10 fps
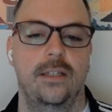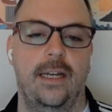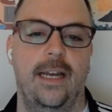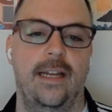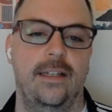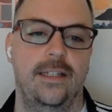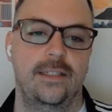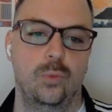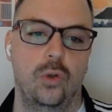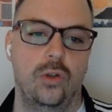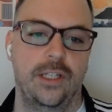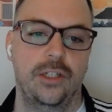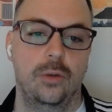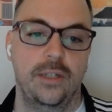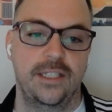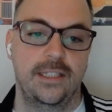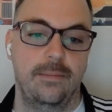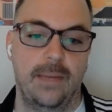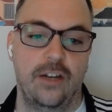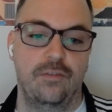And this will increase the
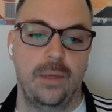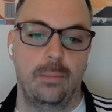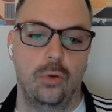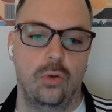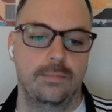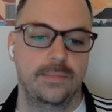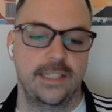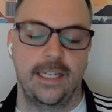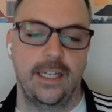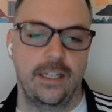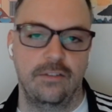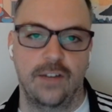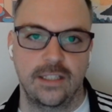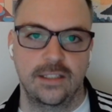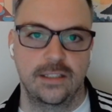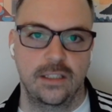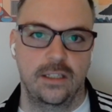amount of people sending invites.